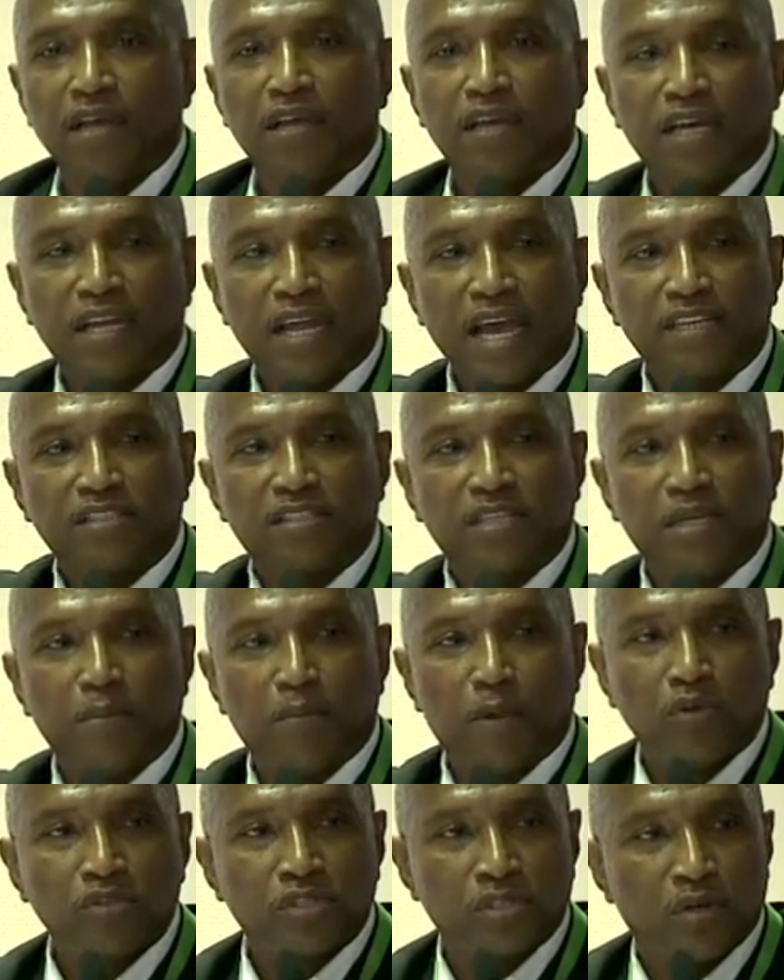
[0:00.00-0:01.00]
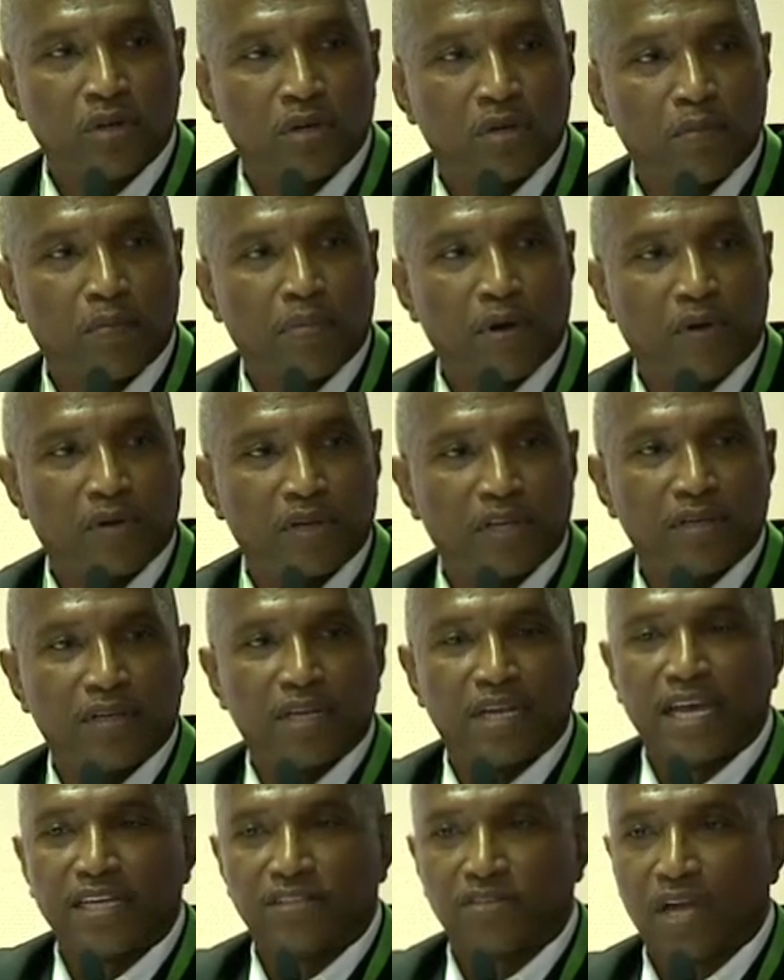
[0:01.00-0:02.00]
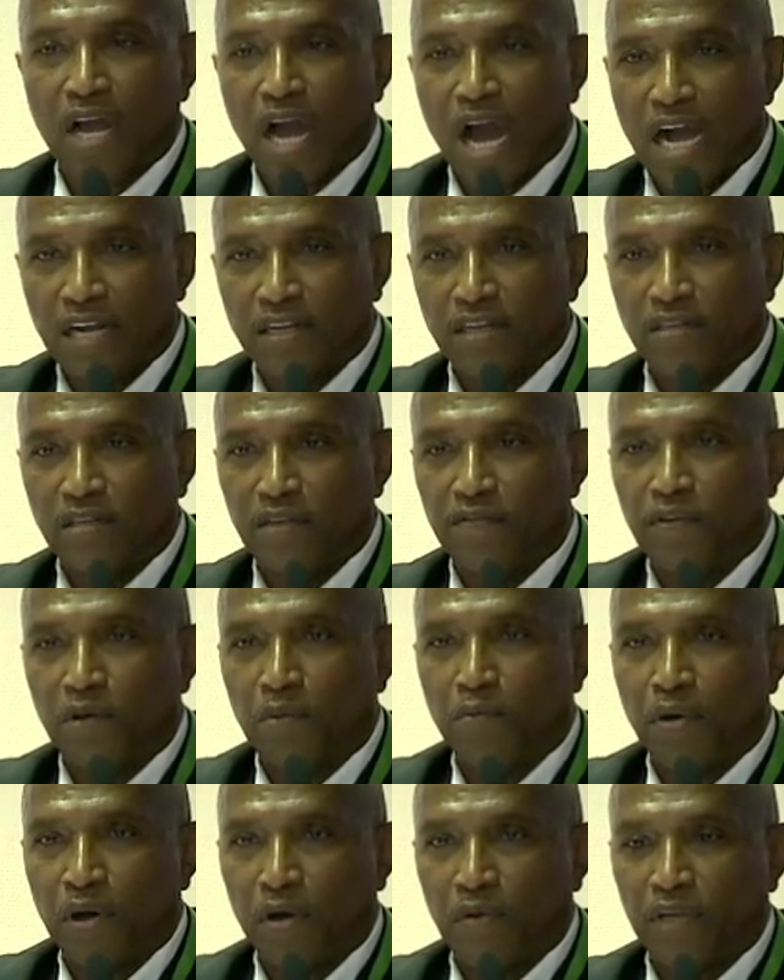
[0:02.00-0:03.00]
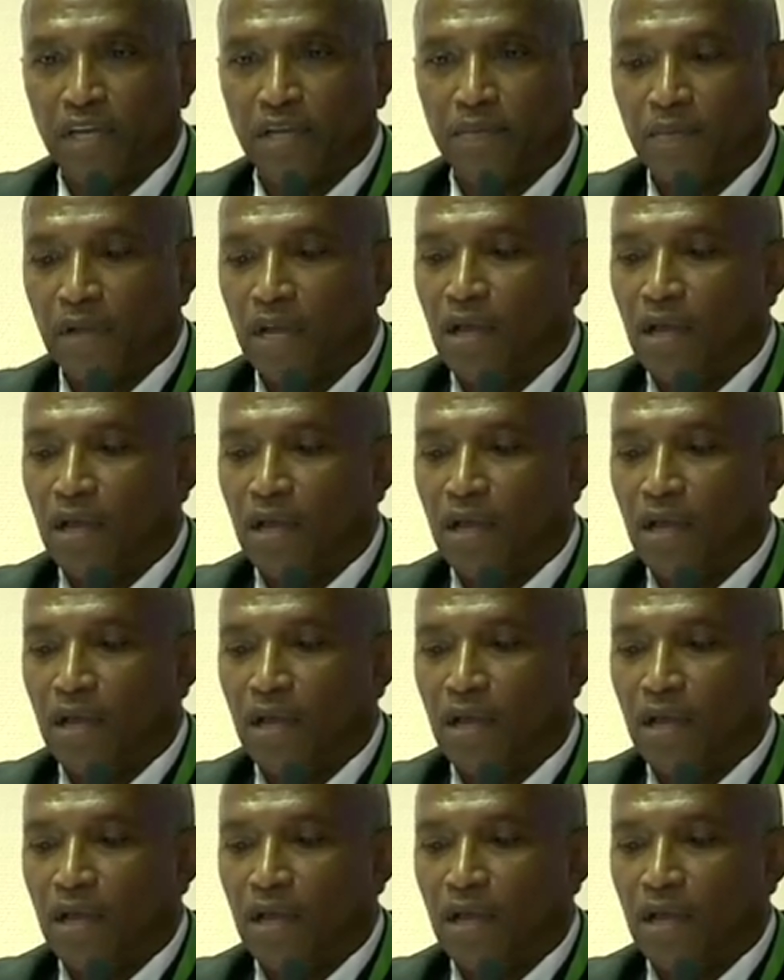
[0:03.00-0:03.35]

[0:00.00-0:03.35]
It has an emotional component, it has a cognitive component.